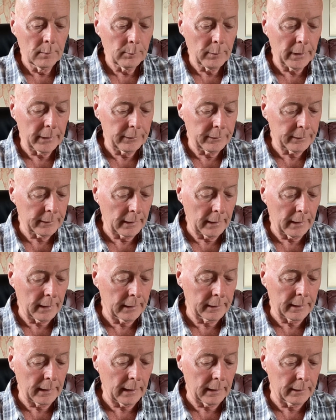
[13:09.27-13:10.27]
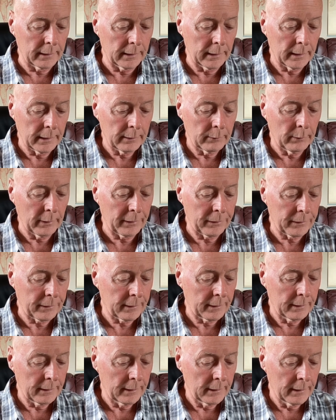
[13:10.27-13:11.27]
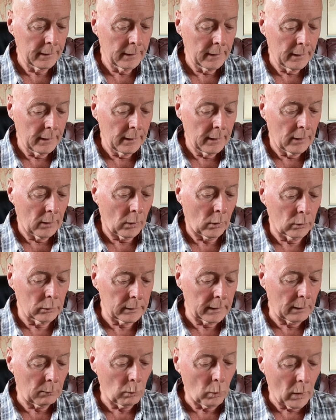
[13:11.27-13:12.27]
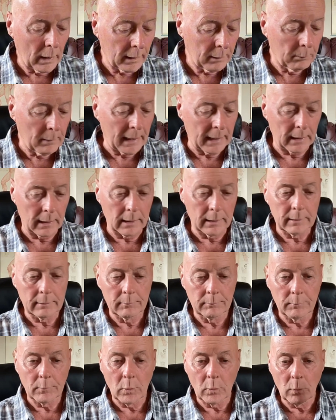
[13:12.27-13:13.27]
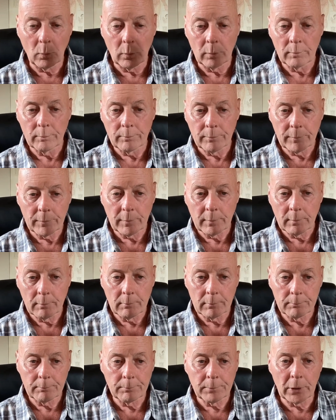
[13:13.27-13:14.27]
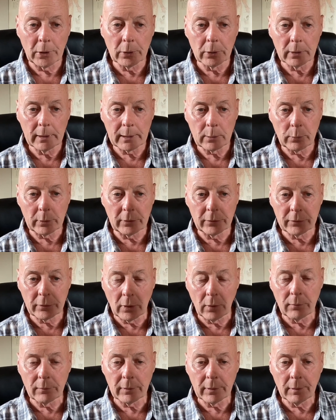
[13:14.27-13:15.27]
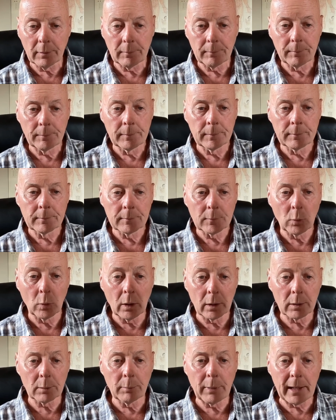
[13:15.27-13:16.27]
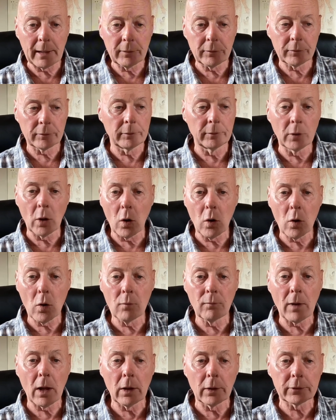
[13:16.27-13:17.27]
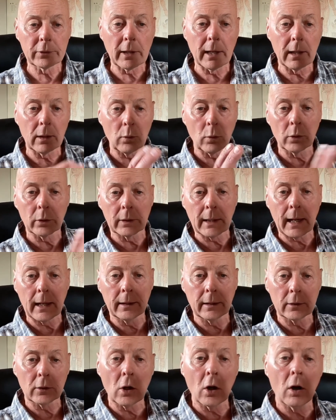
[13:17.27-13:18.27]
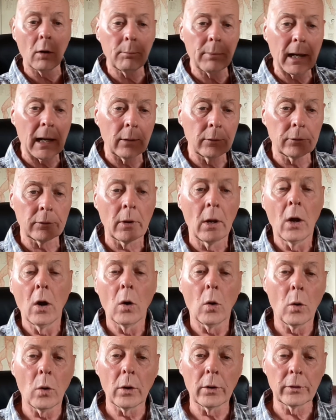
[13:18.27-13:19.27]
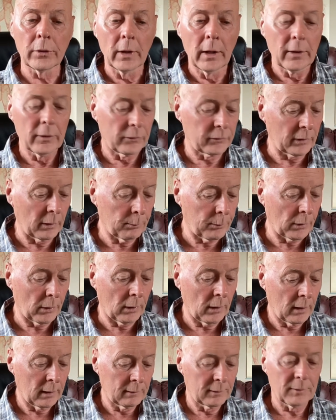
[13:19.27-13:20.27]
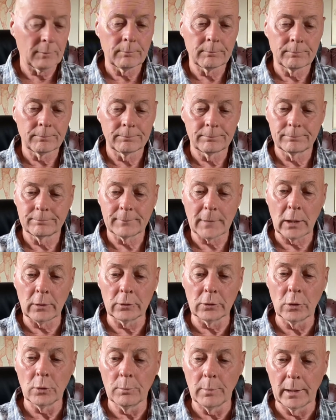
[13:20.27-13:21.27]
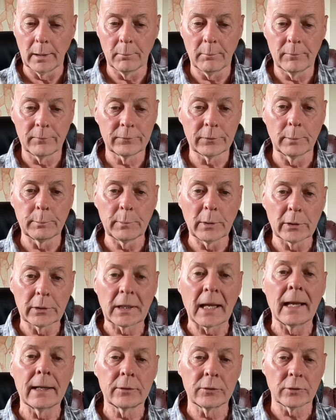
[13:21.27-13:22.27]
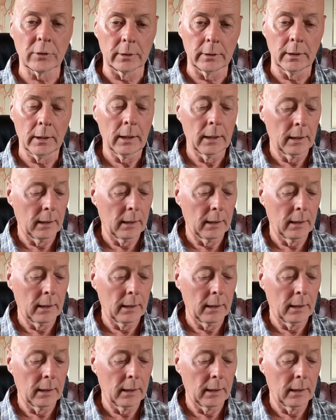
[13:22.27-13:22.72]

But again, with only one metal, pure liquid silver, water-based, no volatile organic compounds, or simple aluminum from your kitchen,